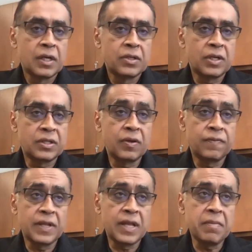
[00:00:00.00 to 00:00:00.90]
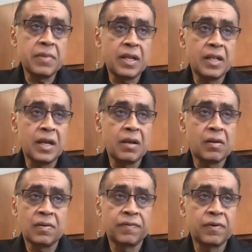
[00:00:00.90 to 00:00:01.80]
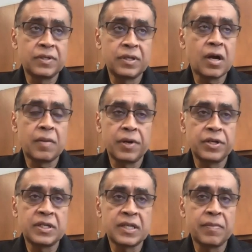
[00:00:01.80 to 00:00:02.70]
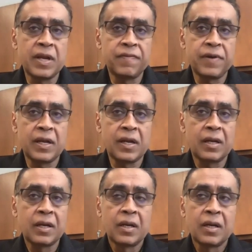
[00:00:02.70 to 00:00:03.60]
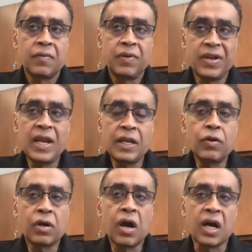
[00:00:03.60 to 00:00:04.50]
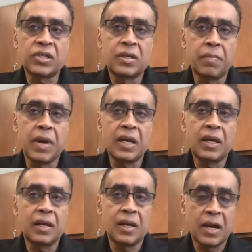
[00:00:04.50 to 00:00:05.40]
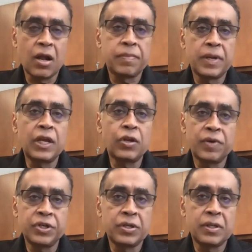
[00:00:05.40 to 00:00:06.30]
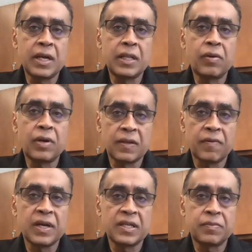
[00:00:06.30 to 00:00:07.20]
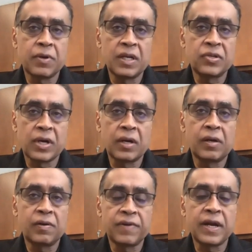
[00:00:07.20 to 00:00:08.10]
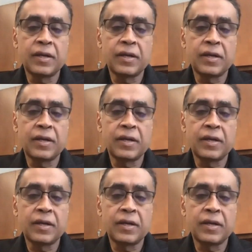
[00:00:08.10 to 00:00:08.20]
So it's good for them. And then, of course, the corporations are benefiting with really no cost by adopting innovation that they would otherwise probably struggle to find.